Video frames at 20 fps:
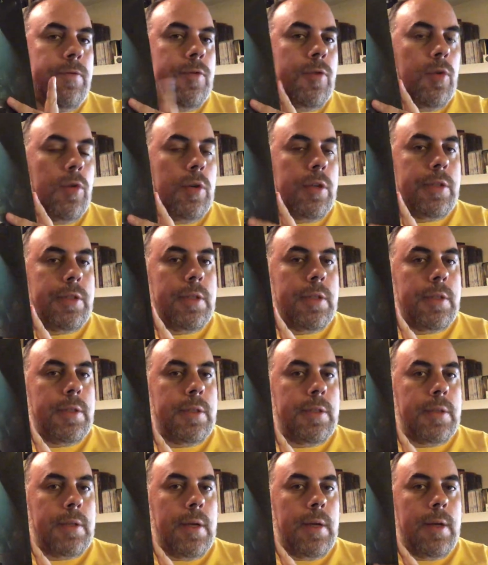course, this
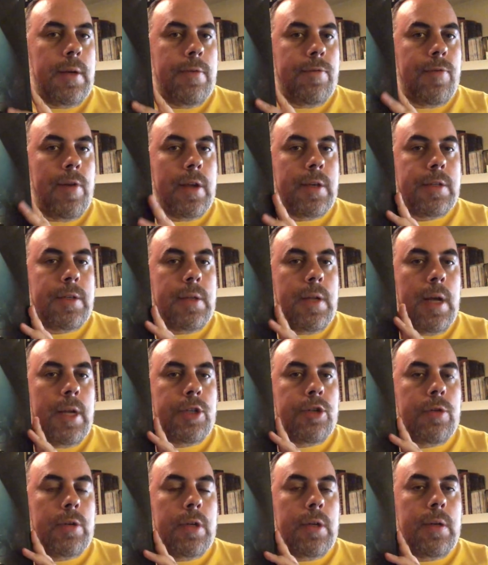is Frank
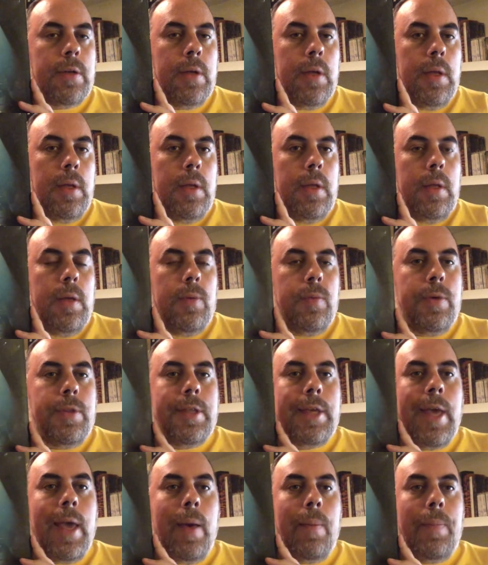Sinatra with
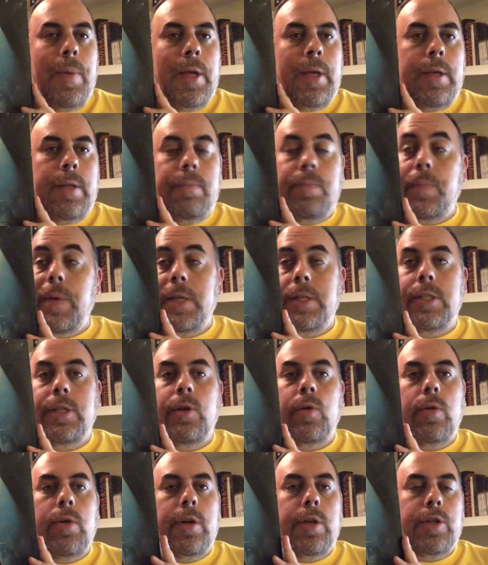the Count
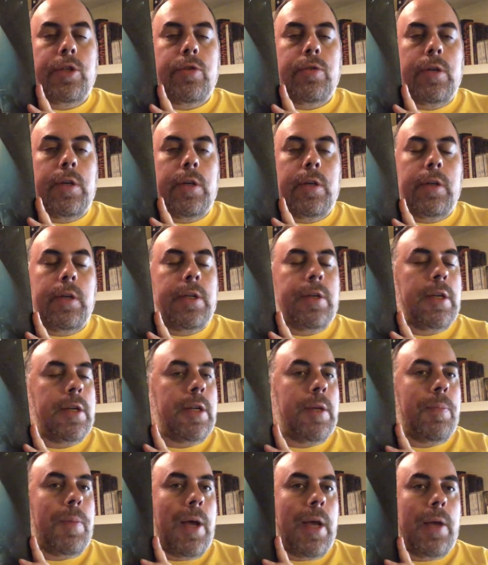Basie Orchestra,
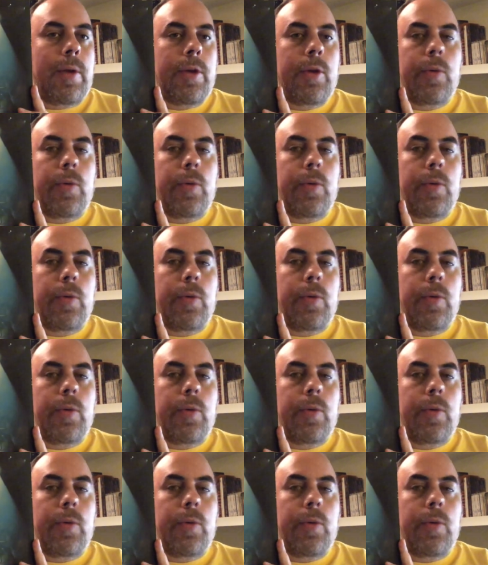conducted by